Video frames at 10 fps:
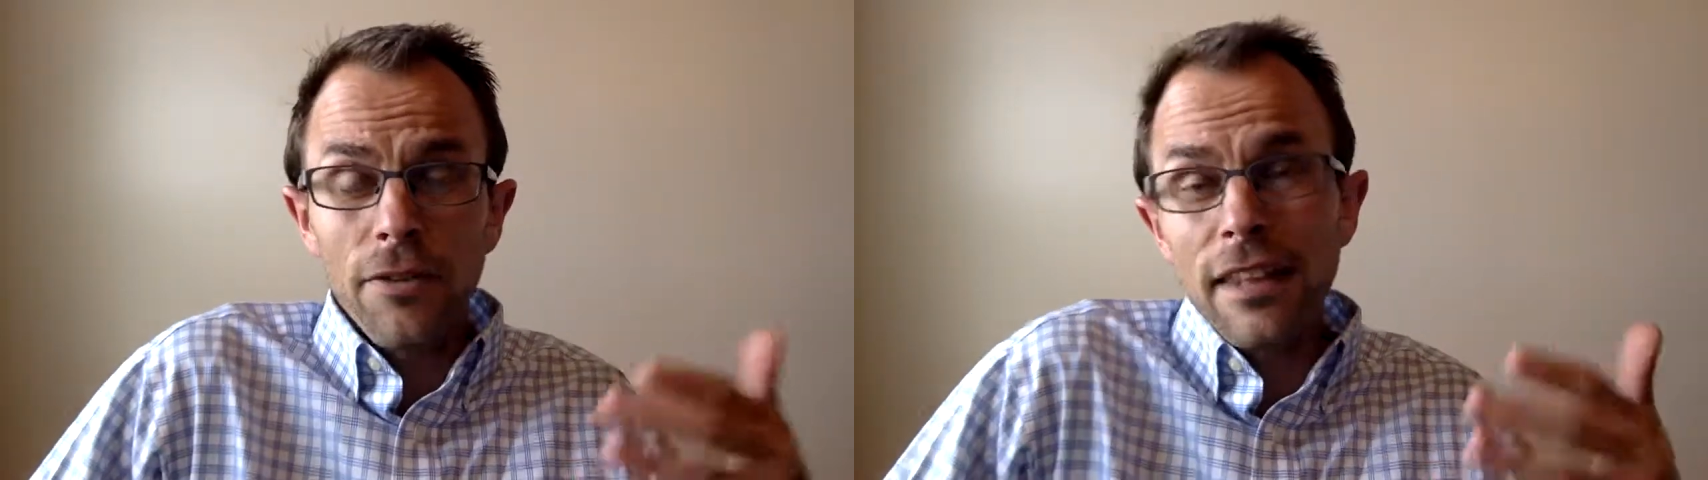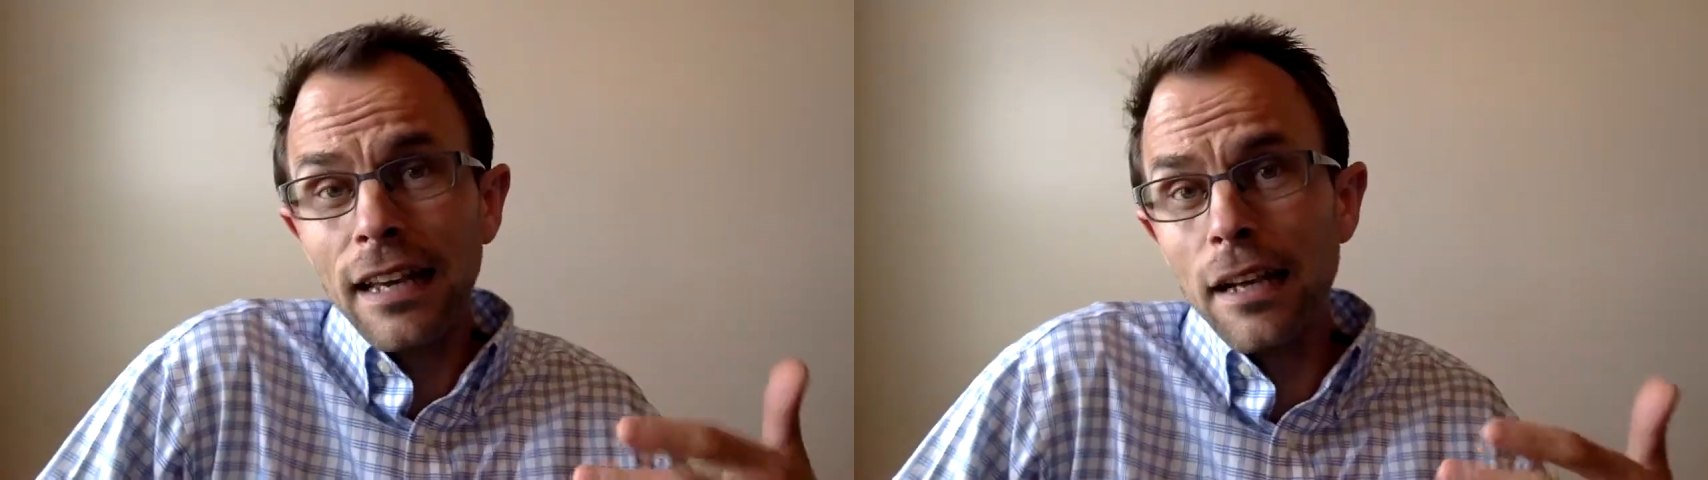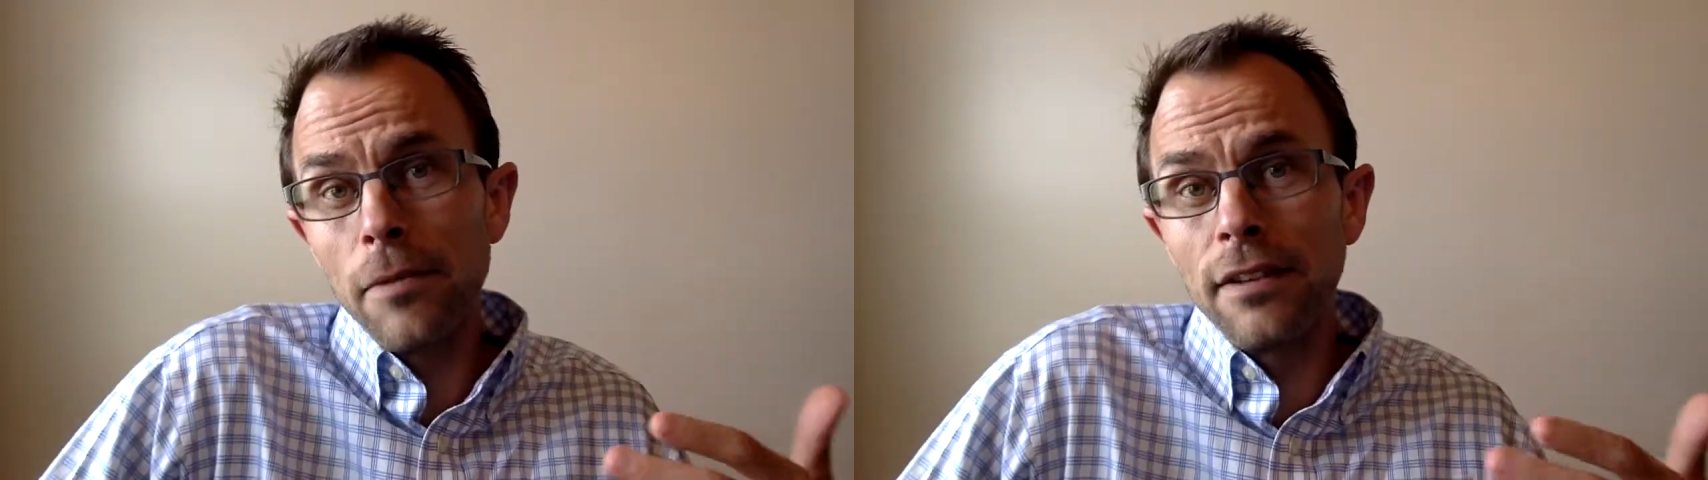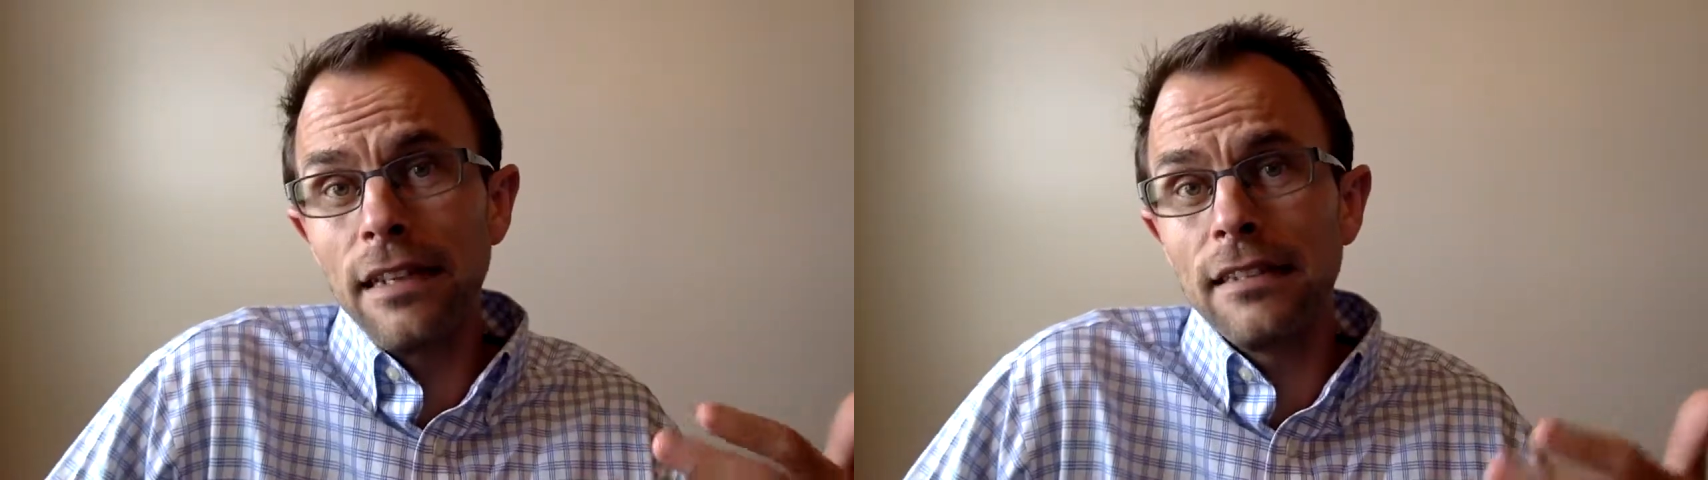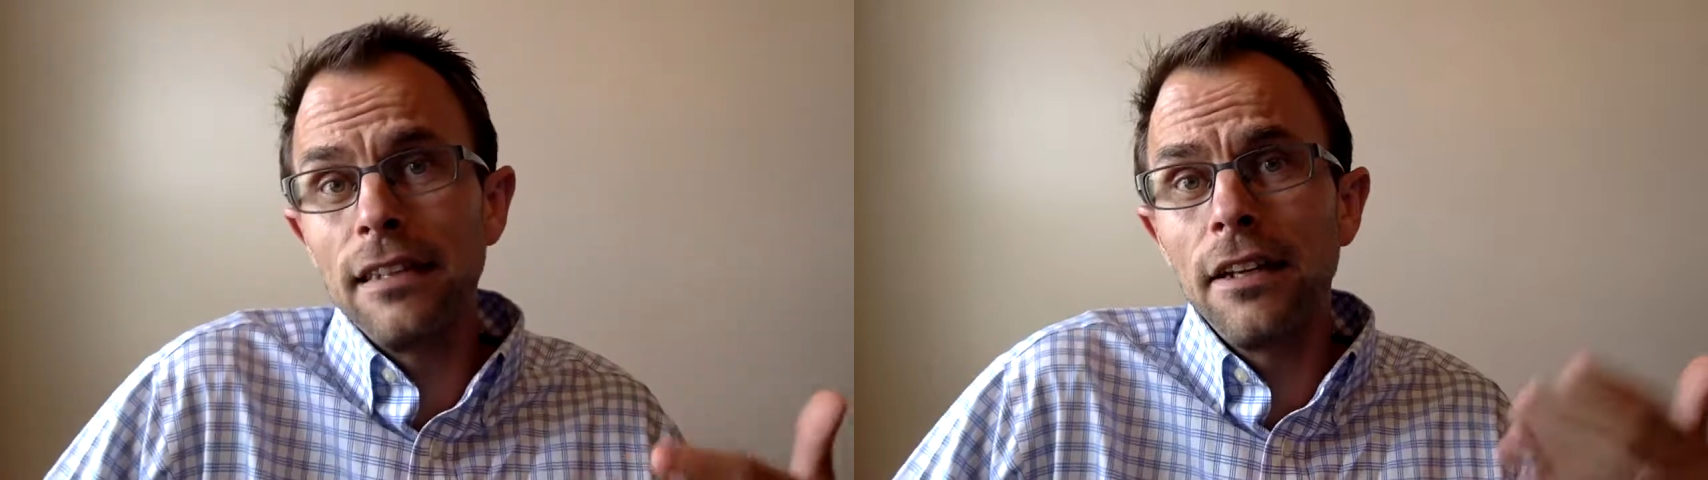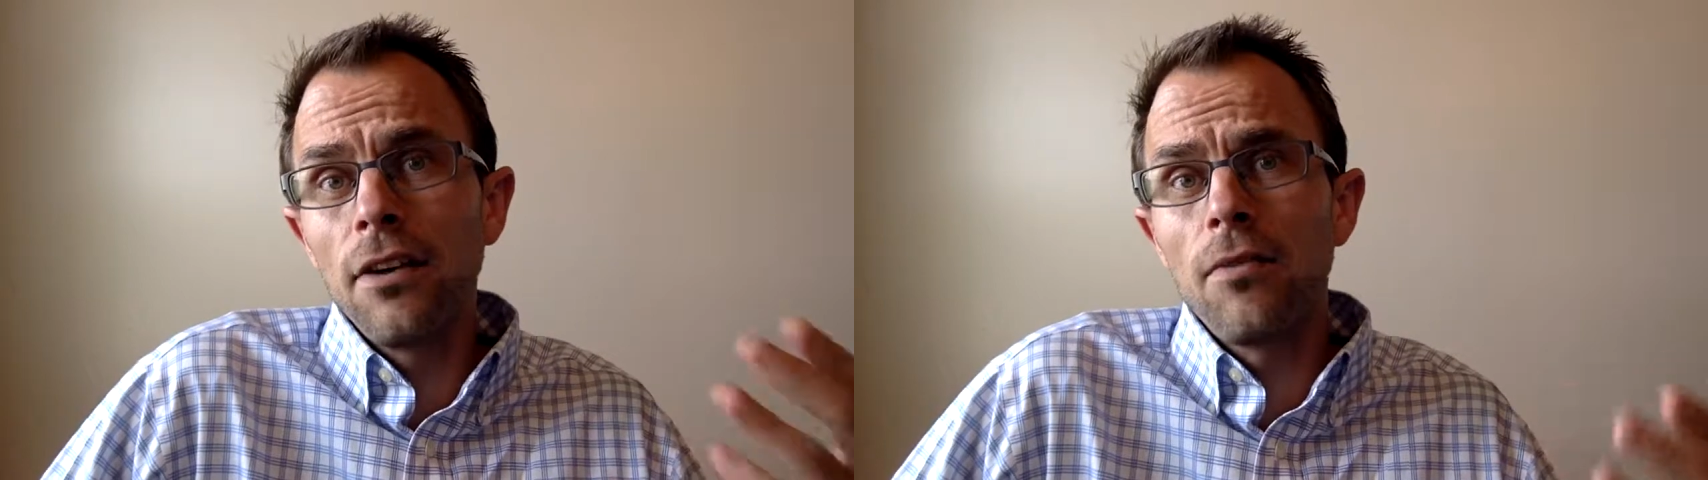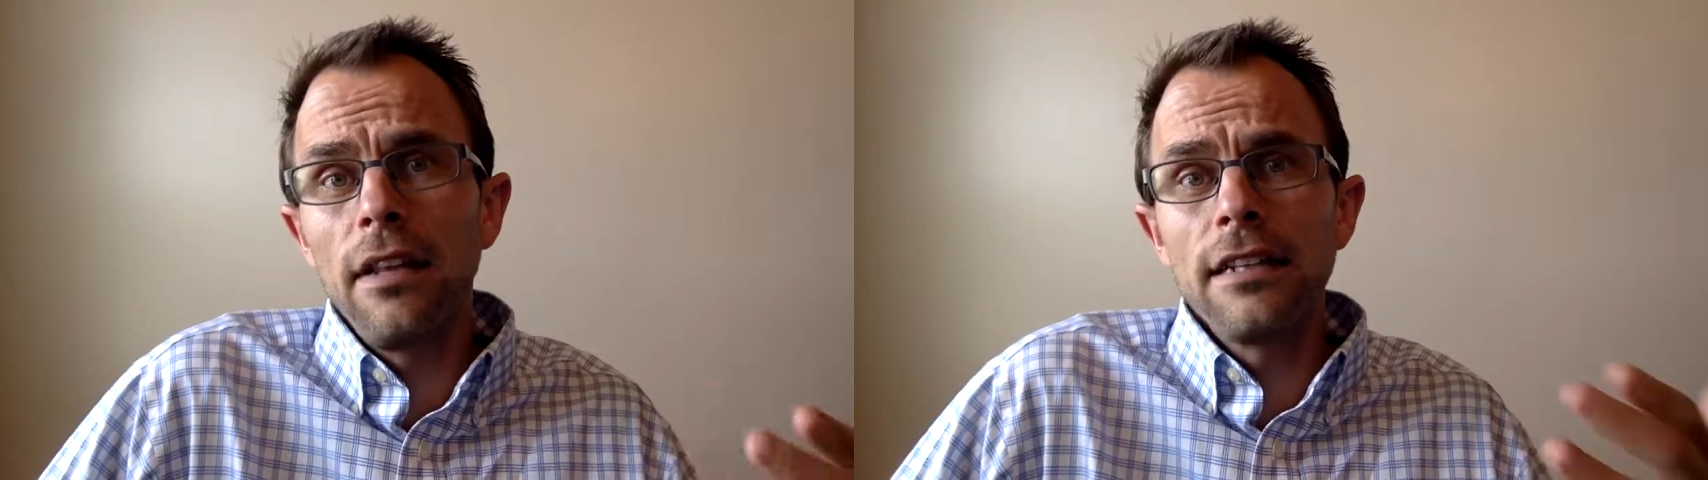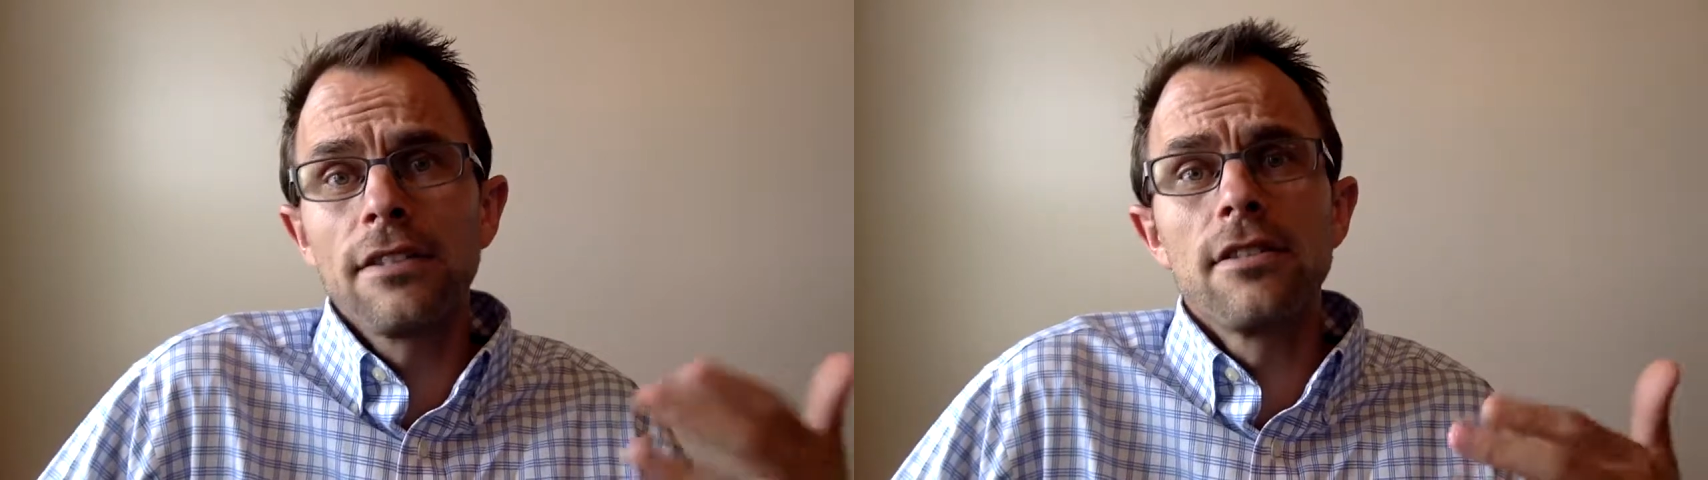thinking about these linear
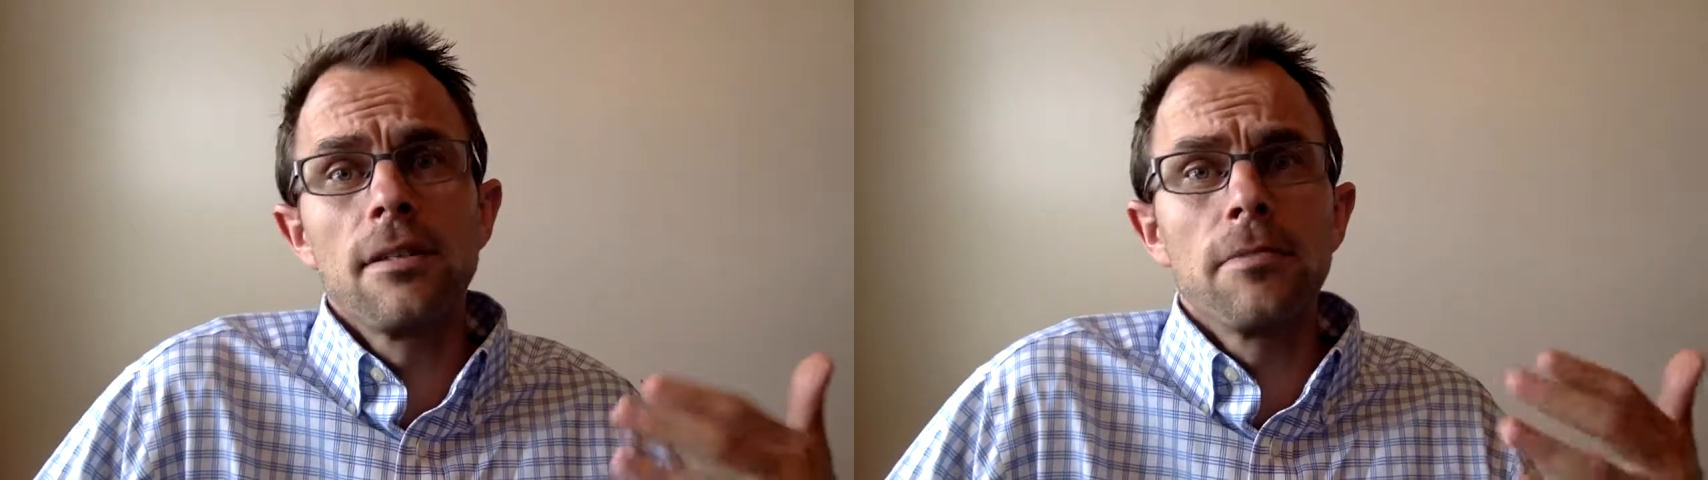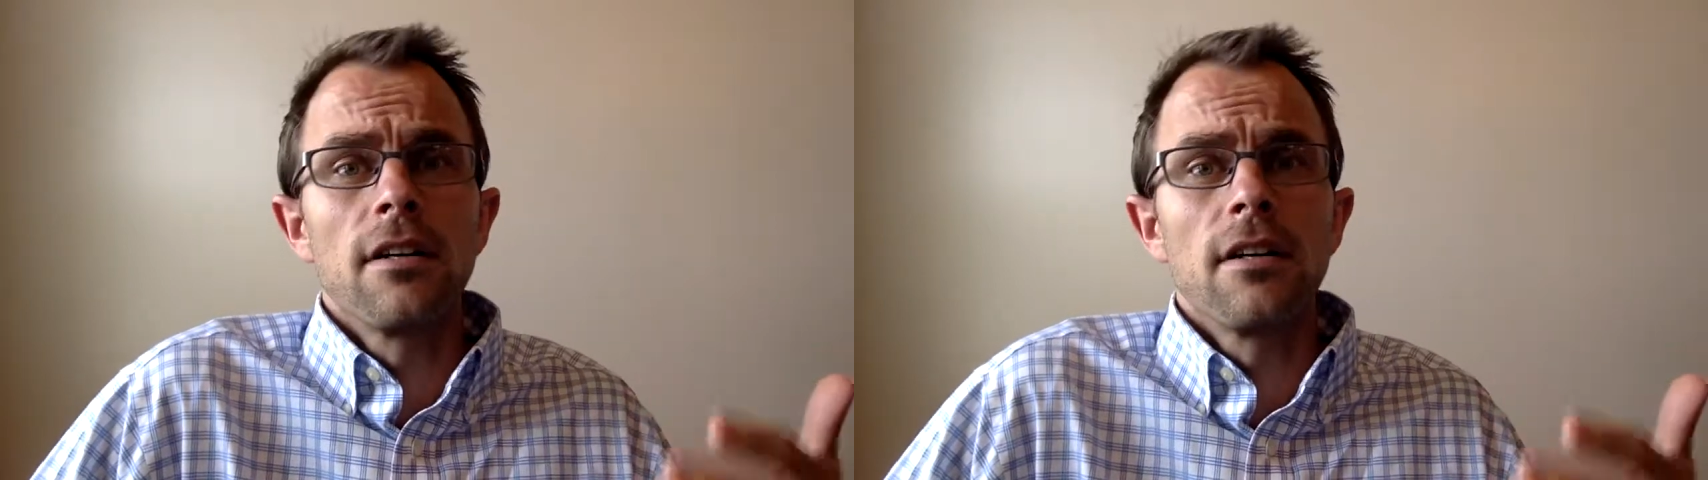relationships